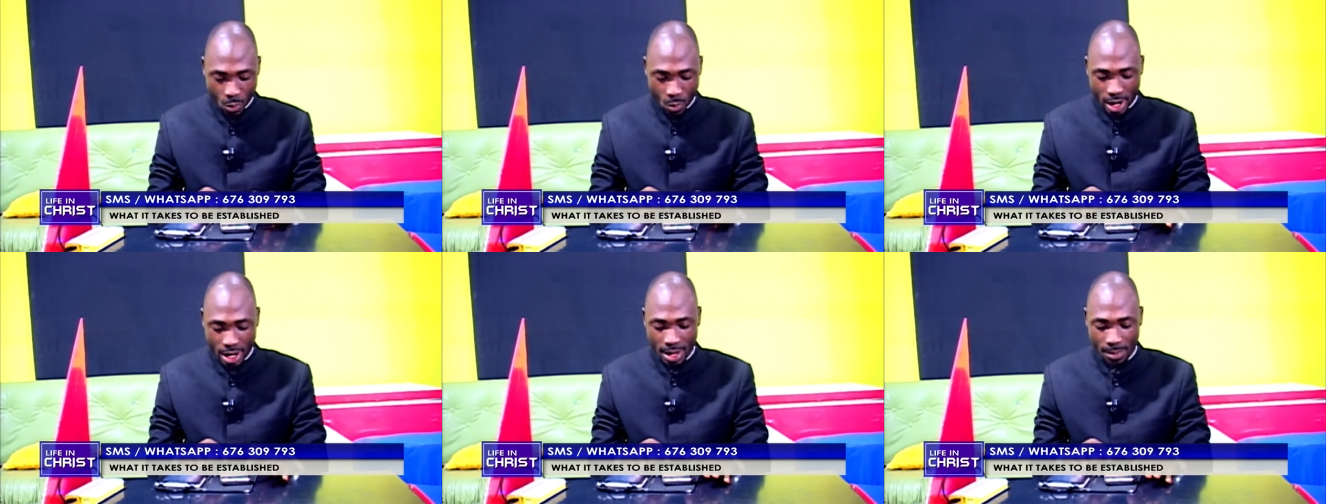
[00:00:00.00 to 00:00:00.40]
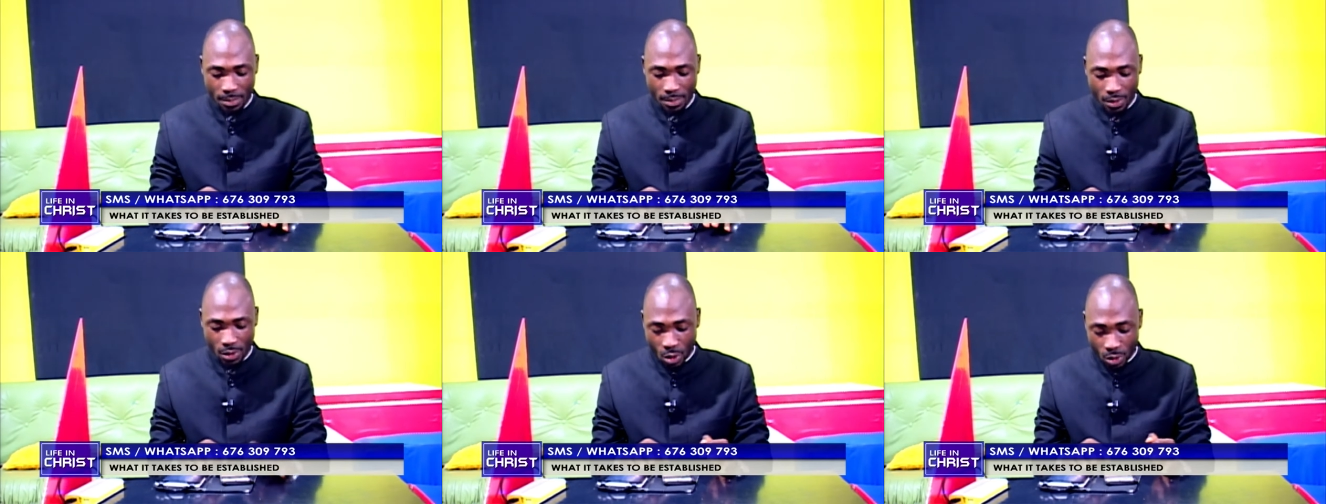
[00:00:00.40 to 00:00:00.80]
when
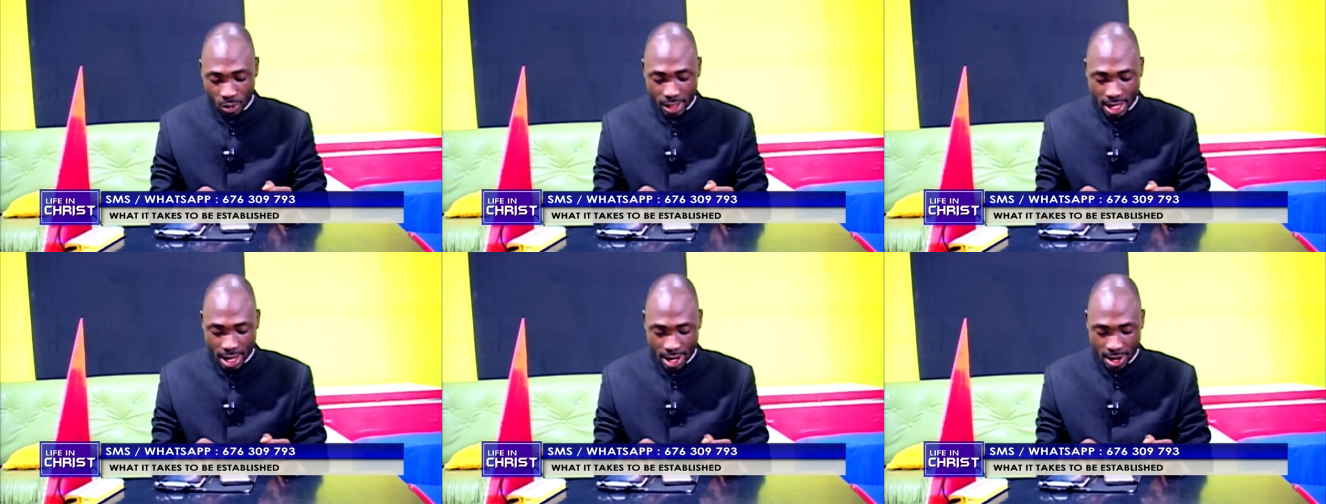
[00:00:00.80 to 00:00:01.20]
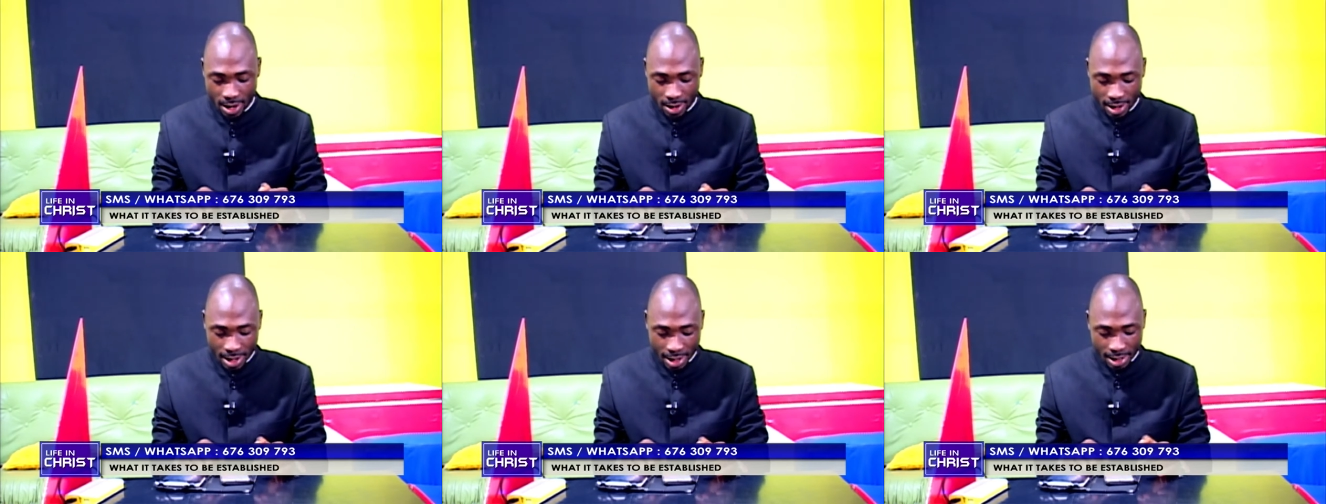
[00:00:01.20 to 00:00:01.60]
I'm on
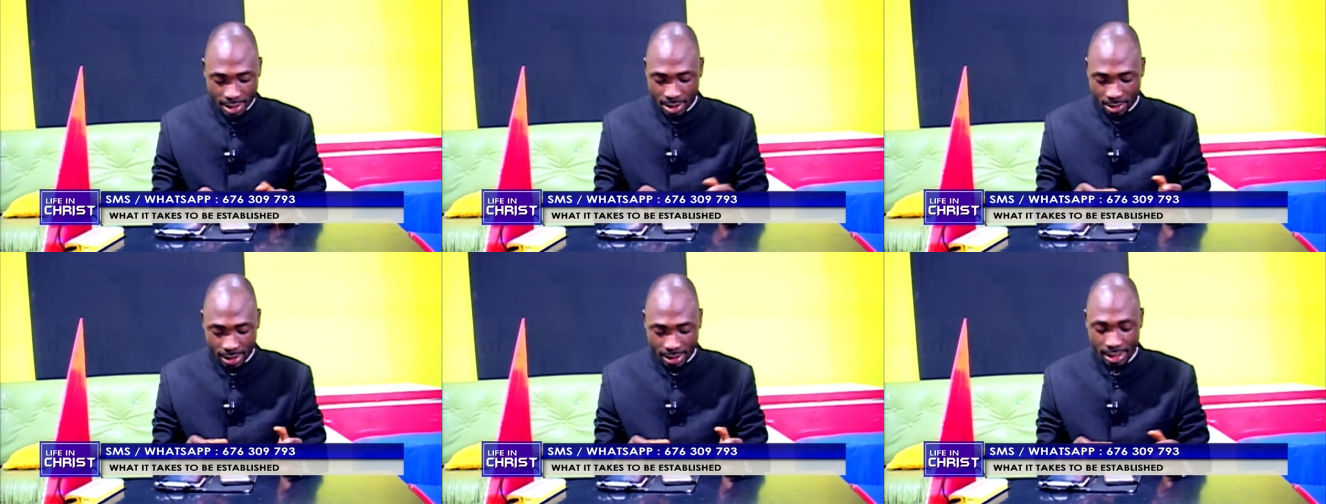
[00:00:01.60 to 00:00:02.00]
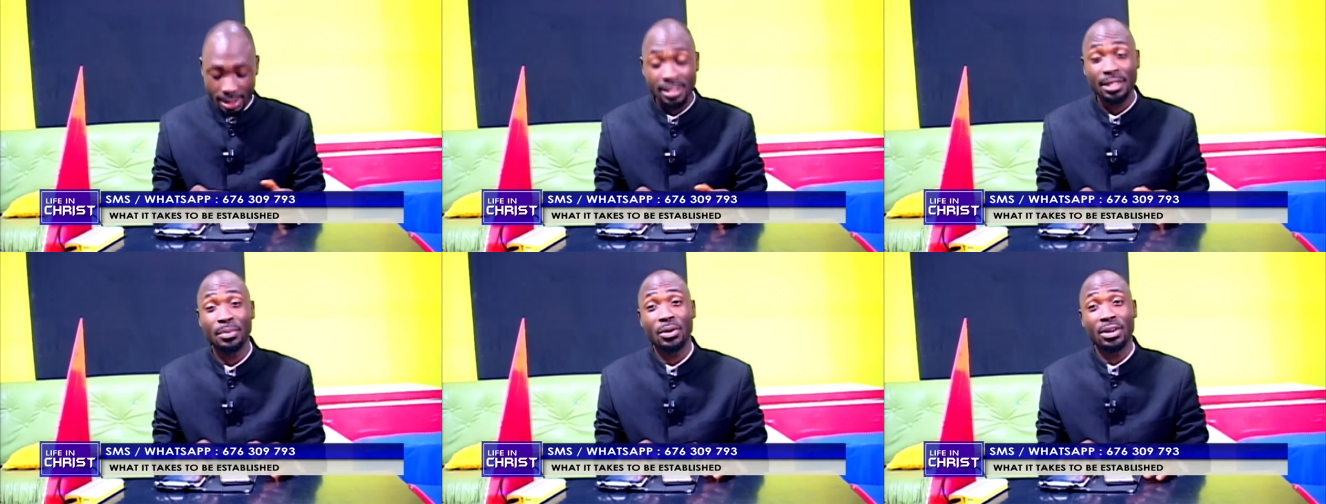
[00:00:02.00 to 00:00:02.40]
air, there are
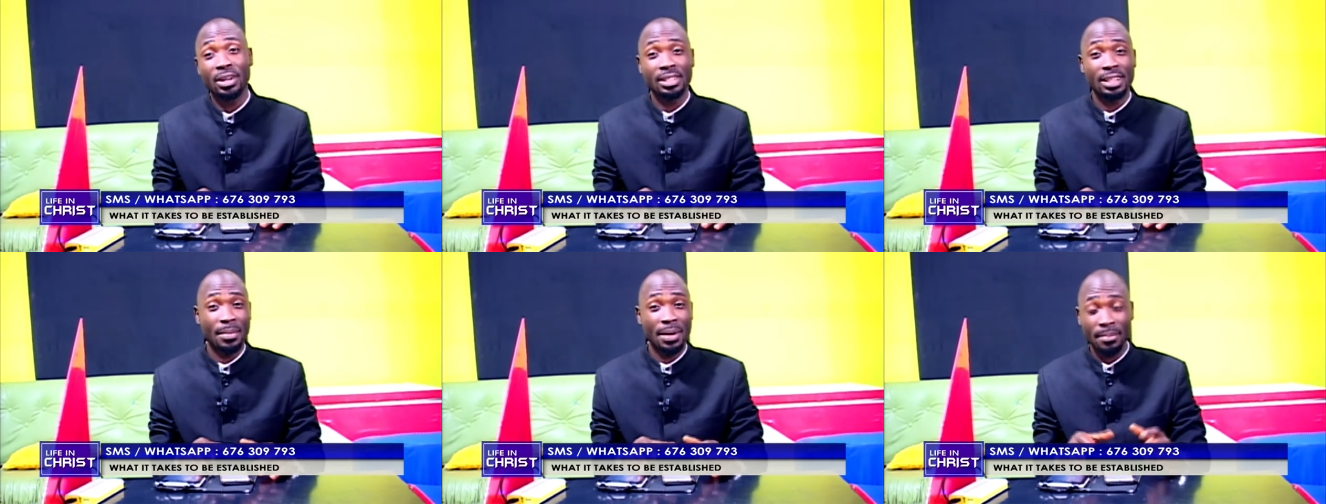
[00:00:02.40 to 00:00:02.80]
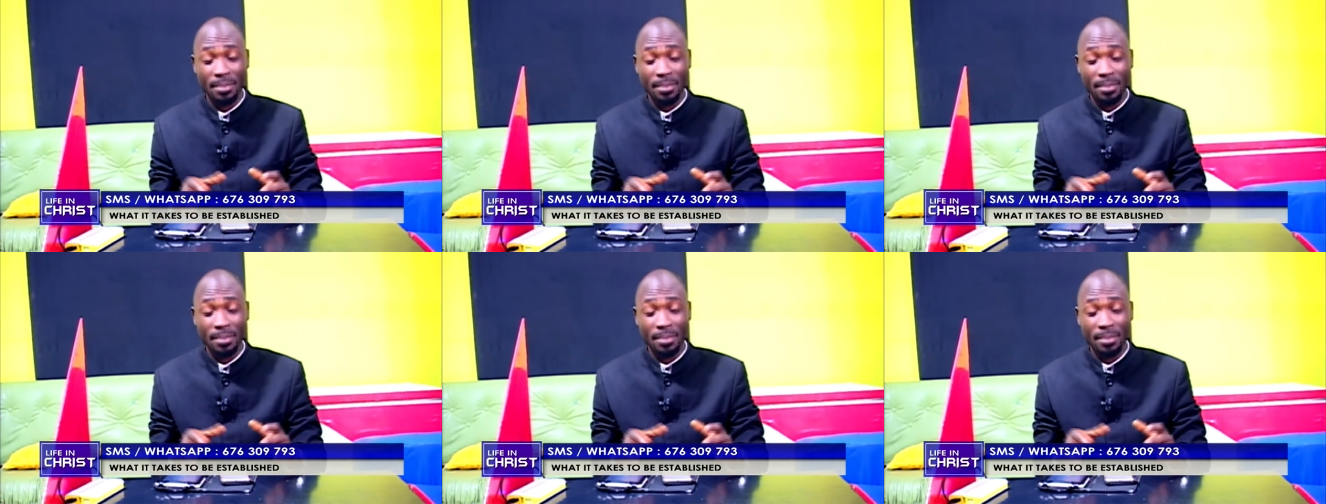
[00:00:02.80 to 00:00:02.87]
testimonies.